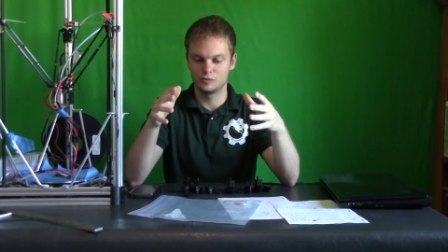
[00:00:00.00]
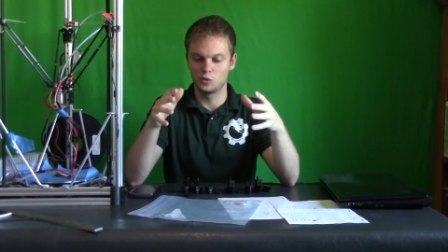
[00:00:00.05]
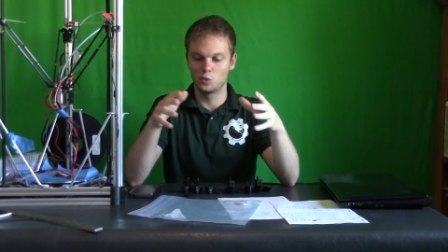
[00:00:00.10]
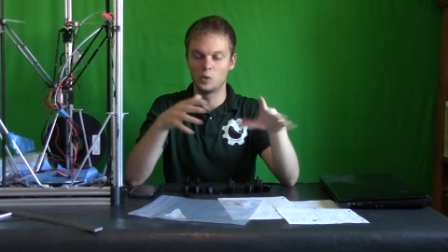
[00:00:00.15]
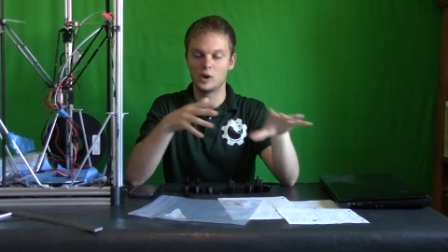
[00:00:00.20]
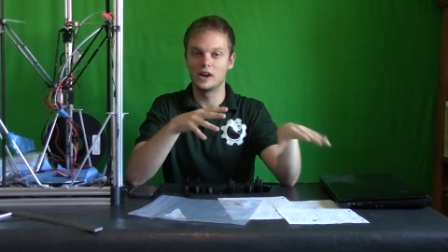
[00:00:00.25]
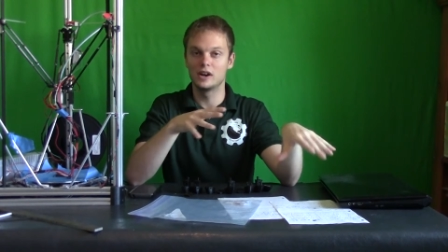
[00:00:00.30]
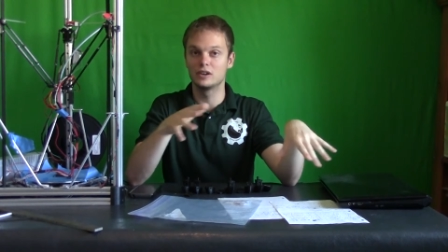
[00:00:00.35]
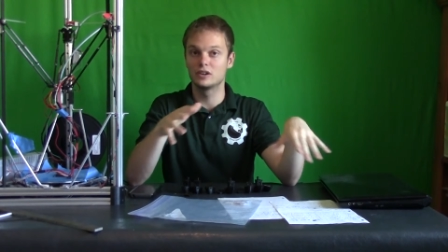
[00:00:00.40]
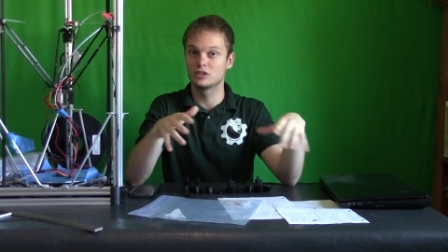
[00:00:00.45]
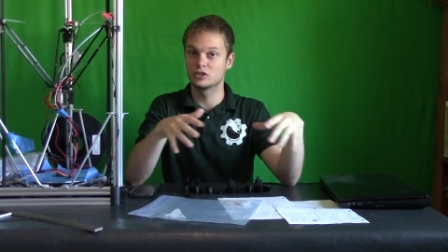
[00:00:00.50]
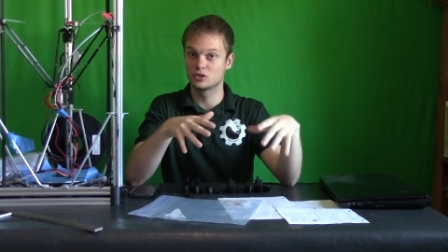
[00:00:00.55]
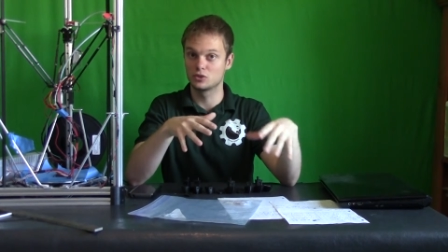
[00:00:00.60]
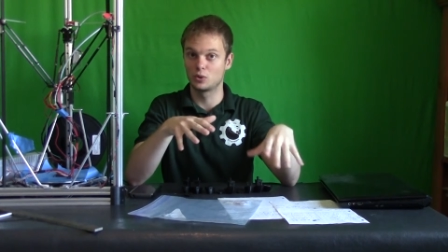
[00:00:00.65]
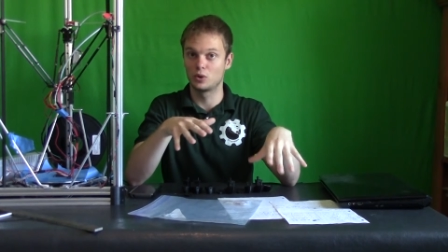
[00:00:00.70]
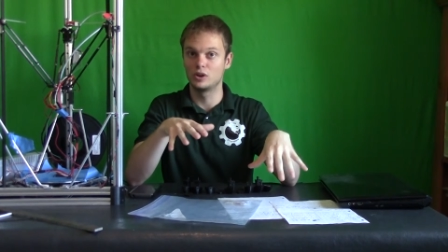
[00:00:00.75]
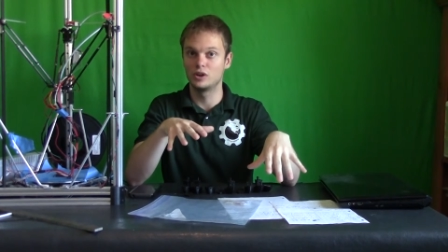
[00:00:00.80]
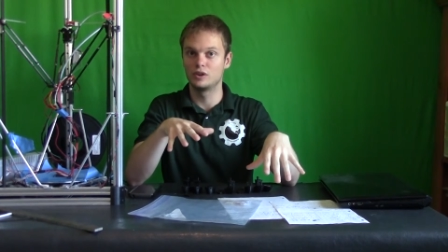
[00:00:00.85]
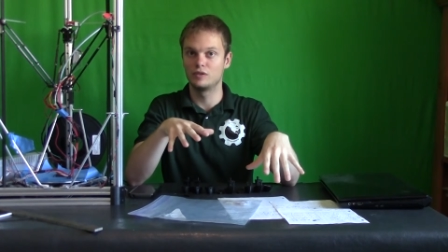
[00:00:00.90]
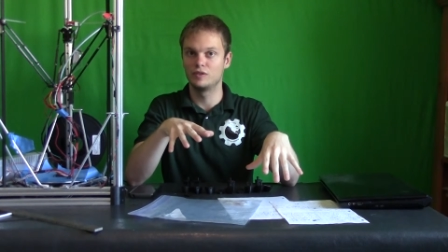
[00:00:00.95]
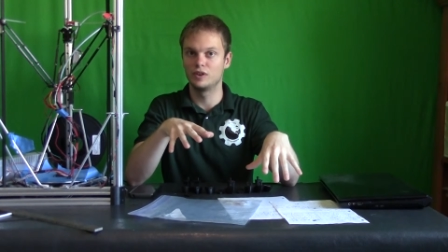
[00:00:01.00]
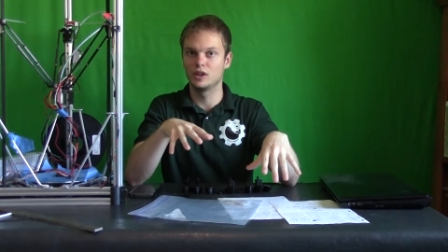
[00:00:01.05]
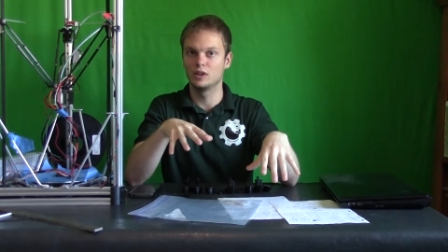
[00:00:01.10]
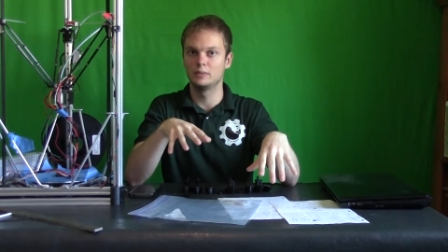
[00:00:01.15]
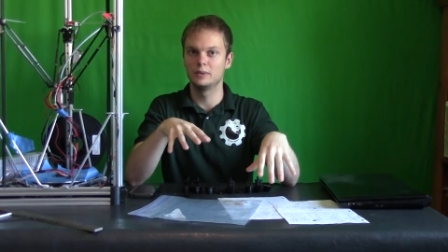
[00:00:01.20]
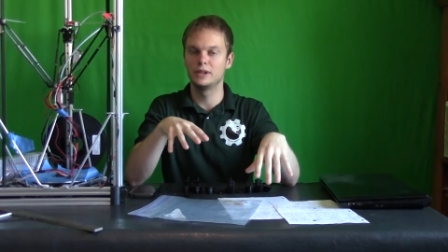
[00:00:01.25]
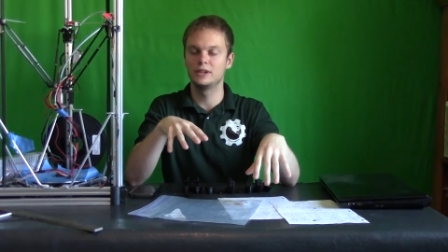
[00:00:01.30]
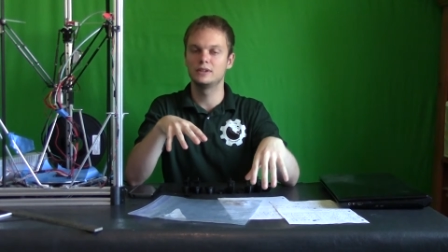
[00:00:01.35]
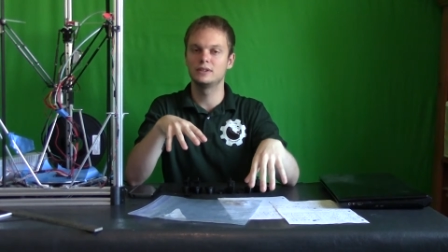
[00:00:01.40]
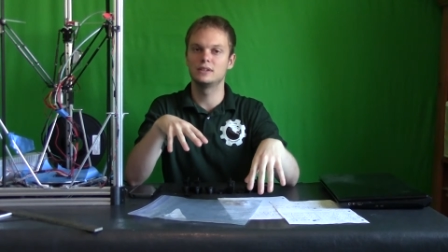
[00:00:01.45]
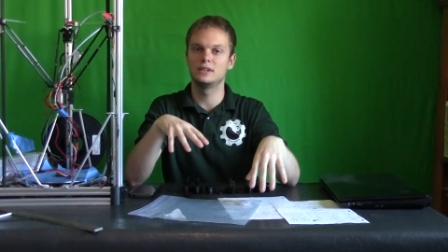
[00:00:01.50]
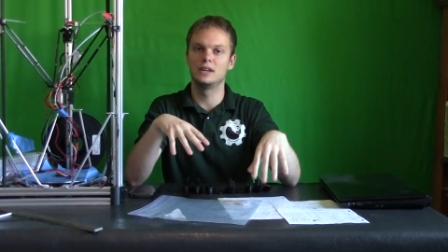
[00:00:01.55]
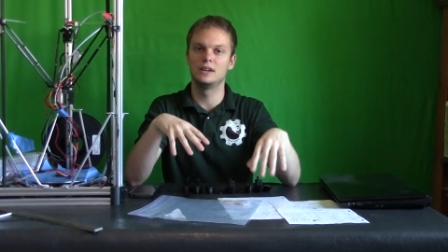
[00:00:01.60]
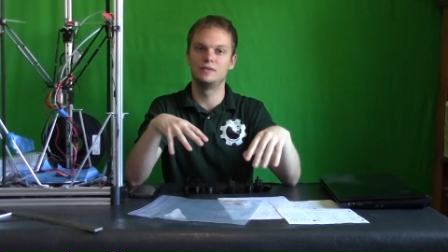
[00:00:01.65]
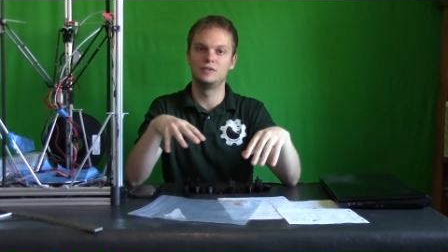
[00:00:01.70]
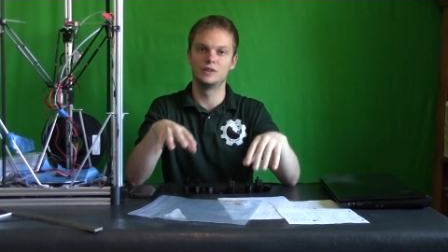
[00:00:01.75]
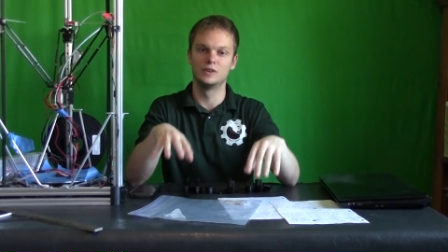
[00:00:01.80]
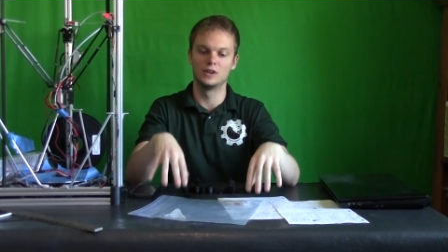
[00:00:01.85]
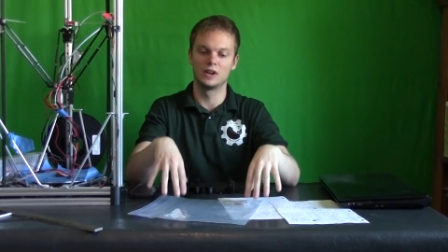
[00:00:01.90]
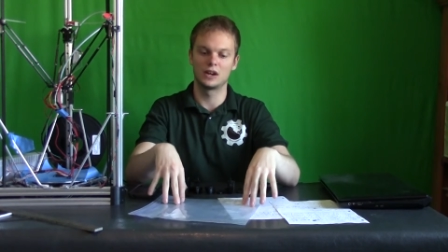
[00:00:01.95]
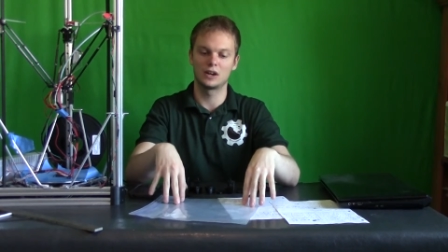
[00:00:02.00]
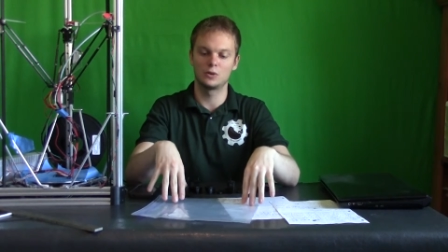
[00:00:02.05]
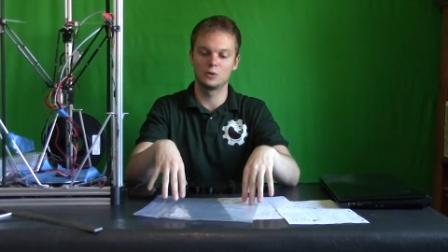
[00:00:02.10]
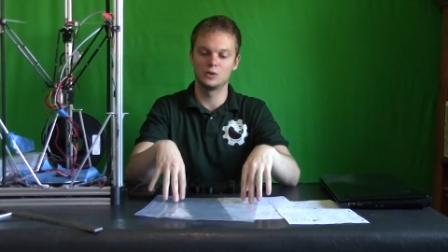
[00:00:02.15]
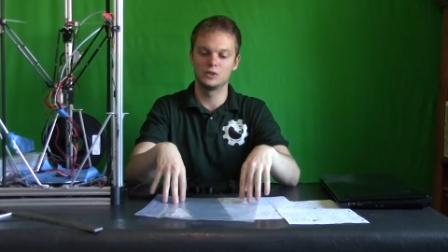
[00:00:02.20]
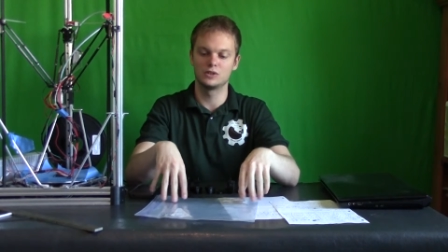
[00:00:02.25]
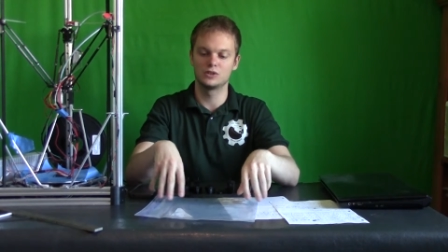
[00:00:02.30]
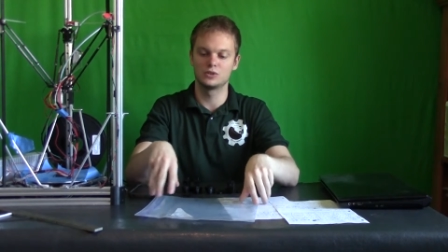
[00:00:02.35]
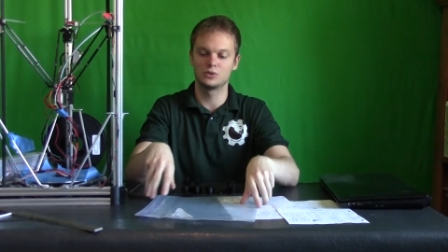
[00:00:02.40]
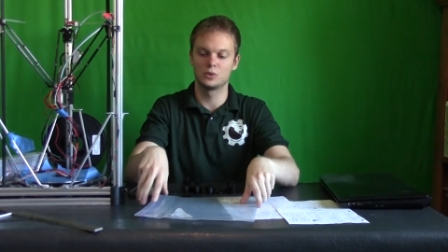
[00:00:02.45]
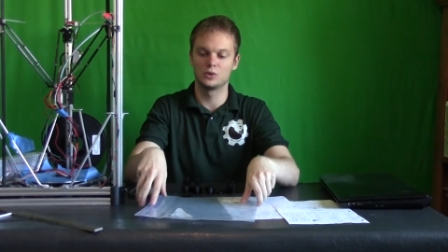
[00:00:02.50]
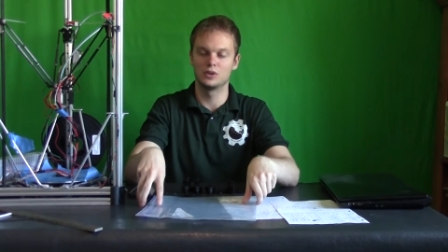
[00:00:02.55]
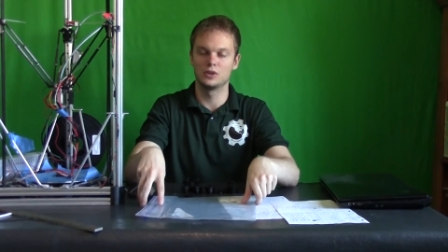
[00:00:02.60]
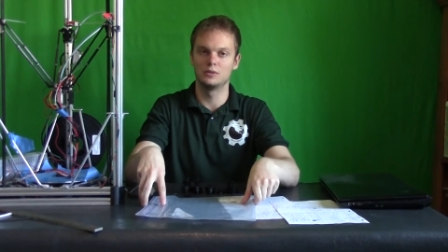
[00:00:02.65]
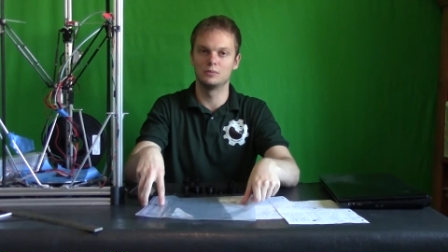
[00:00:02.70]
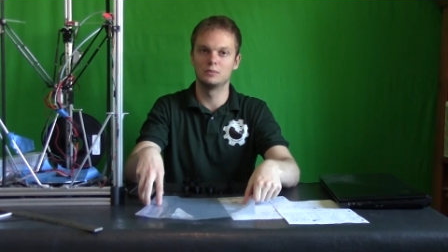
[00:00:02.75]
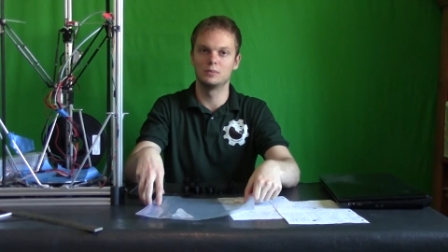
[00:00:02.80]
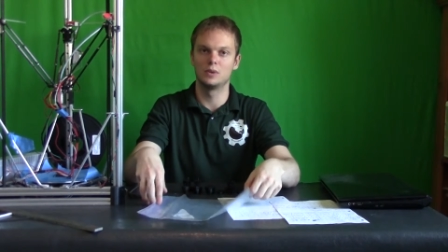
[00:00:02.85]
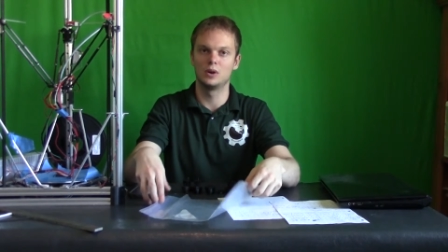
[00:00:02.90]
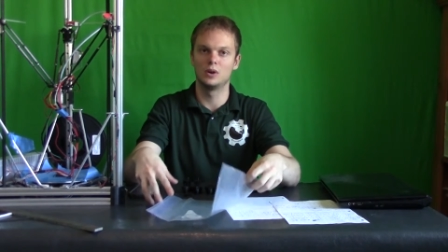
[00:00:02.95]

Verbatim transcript: where to store your filament if you're not going to store them